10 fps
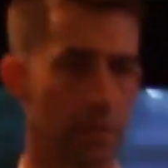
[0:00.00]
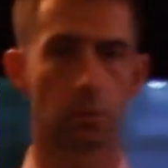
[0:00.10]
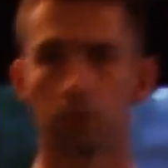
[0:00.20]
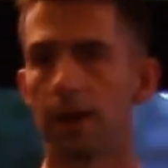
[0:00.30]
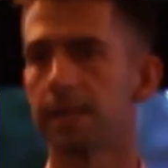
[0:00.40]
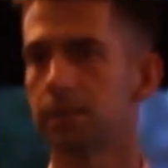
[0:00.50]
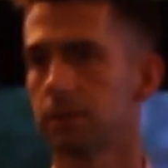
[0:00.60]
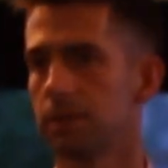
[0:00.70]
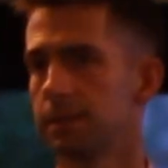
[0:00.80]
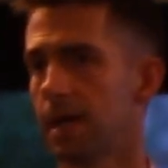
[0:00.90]
equal
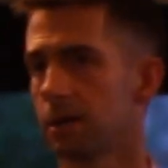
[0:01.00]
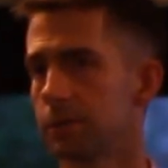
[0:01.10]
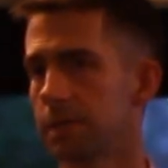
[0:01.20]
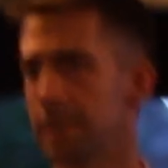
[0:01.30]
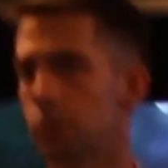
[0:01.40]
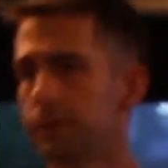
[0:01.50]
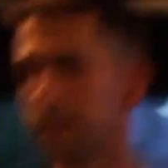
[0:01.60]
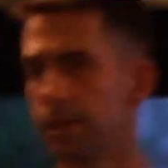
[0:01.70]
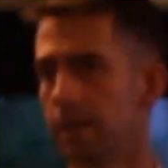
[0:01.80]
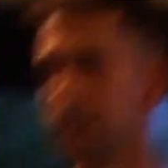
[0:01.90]
rights, entitled to equal
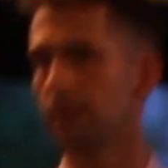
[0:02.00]
dignity